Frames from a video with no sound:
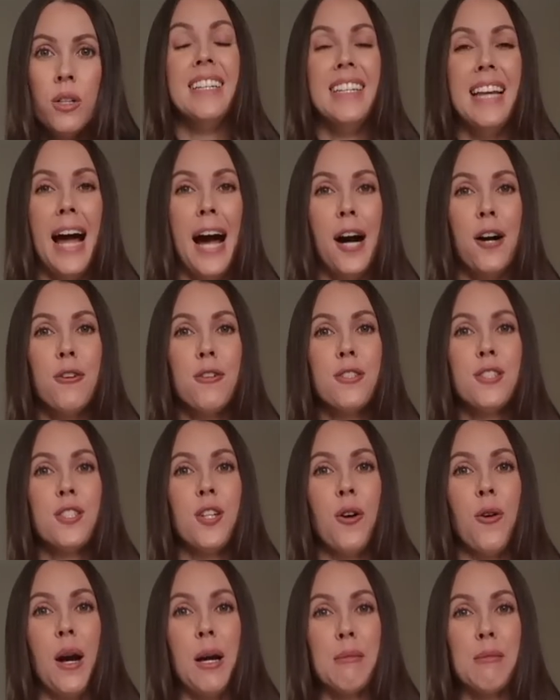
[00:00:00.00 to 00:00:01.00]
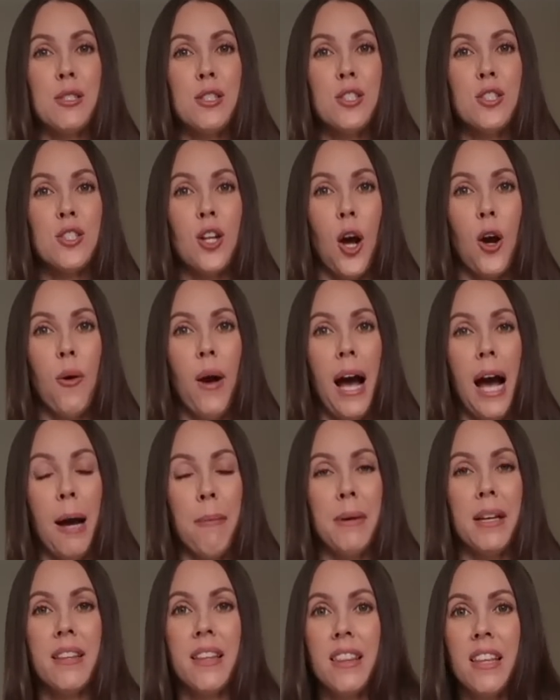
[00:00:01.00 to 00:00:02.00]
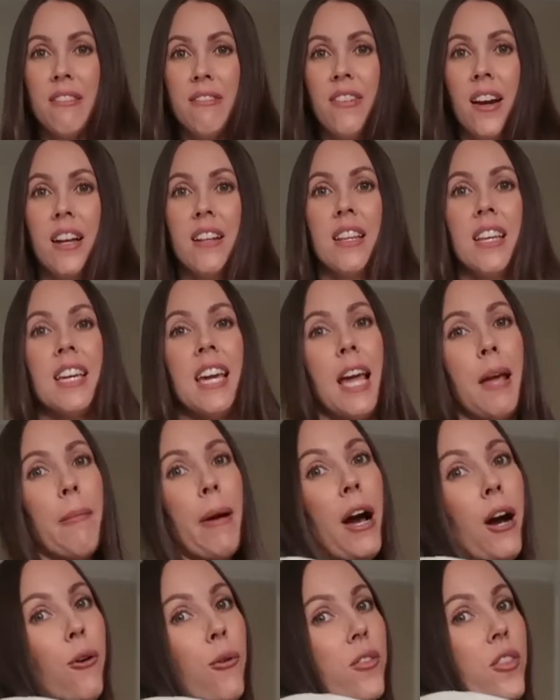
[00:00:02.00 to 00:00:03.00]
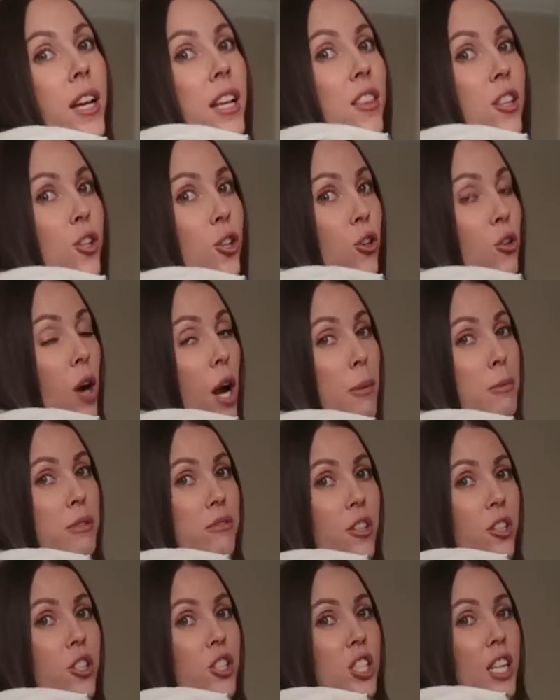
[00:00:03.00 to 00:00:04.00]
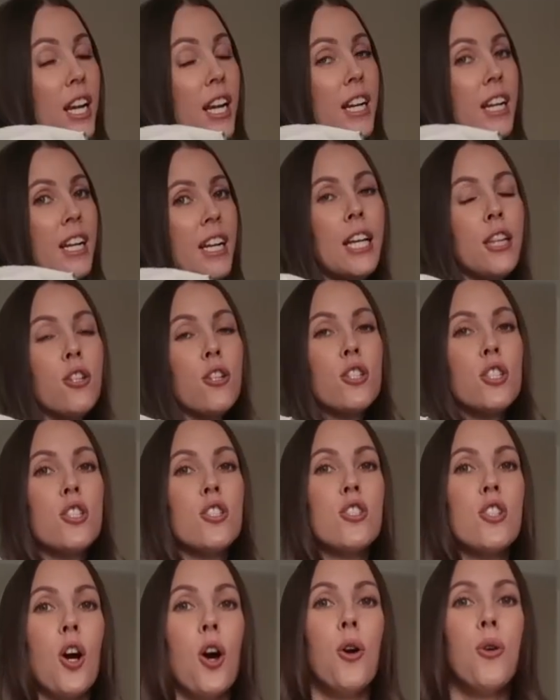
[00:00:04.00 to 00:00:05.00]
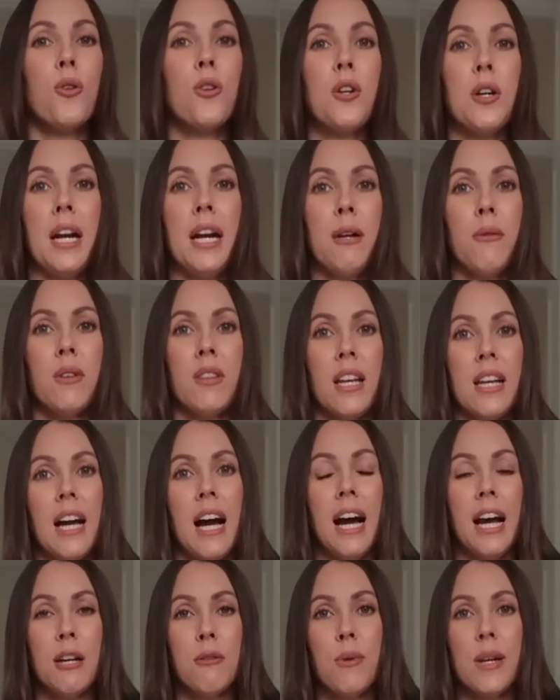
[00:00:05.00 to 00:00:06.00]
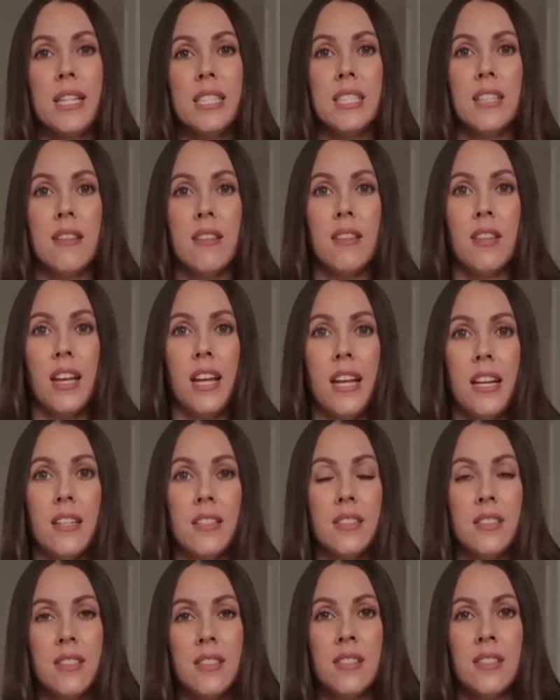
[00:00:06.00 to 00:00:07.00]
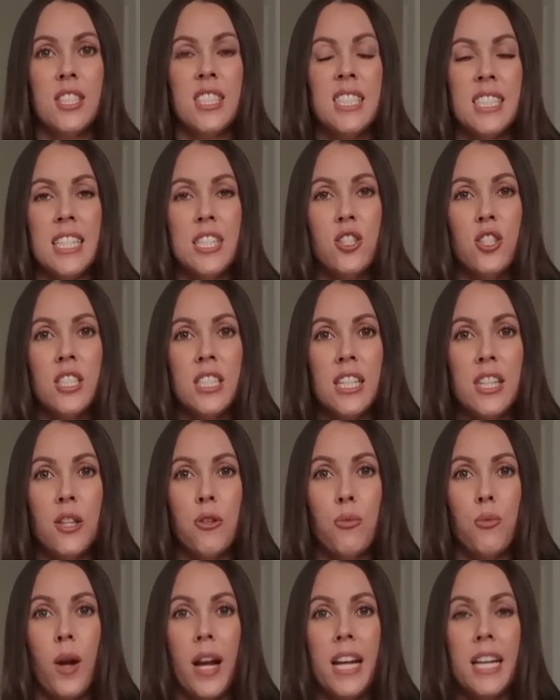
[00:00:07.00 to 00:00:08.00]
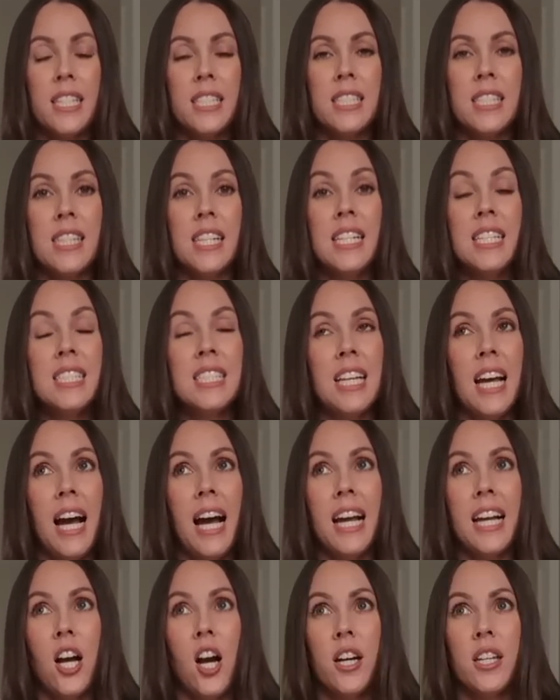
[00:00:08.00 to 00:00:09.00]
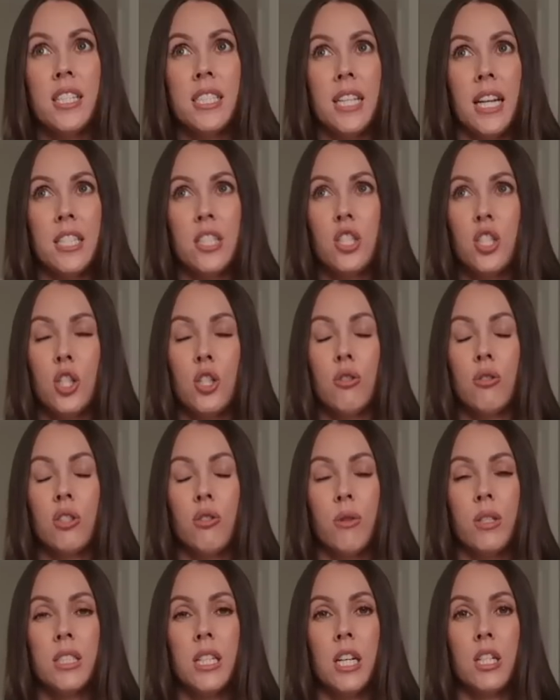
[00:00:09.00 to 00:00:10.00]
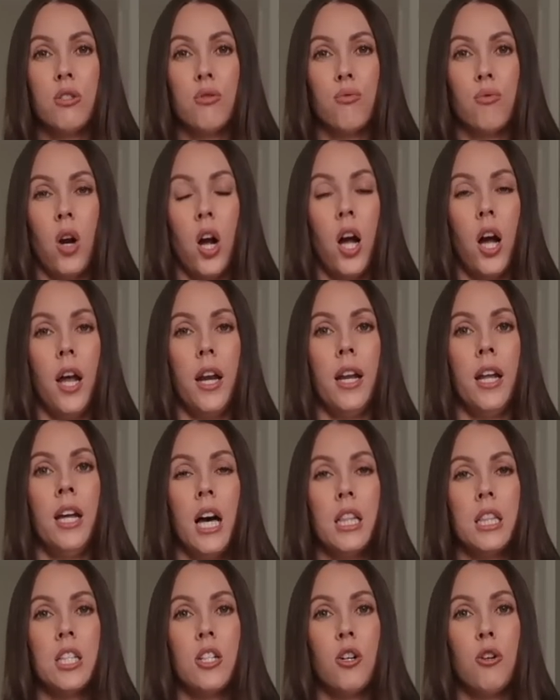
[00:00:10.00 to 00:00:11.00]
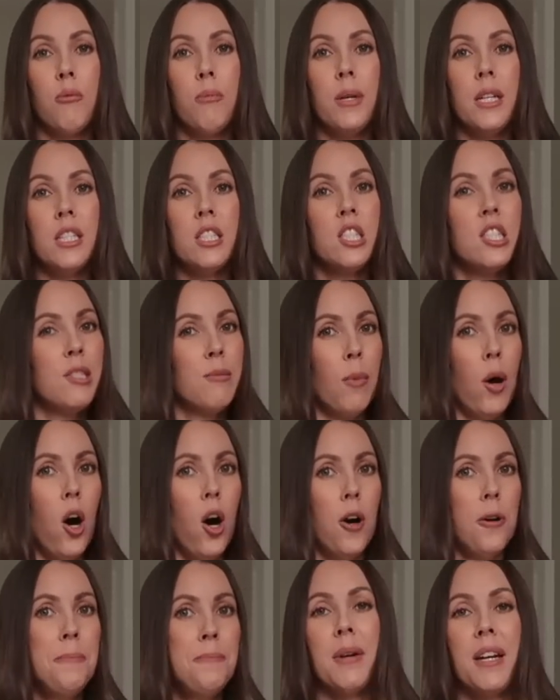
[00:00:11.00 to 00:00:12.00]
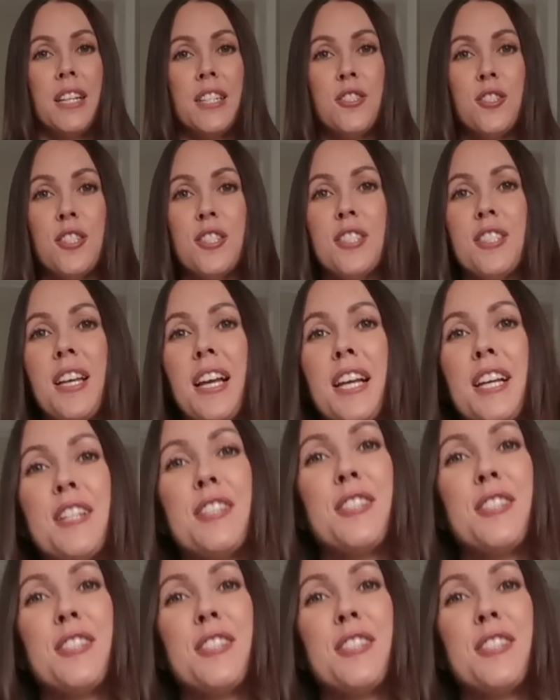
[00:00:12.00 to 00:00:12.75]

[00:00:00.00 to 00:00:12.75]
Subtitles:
now. So I'm so happy that they finally came out with like the cropped version. It looks so great with like high-waisted things, cinches in the waist. This I got in a size 2, so it does run a little bit small, but it's just like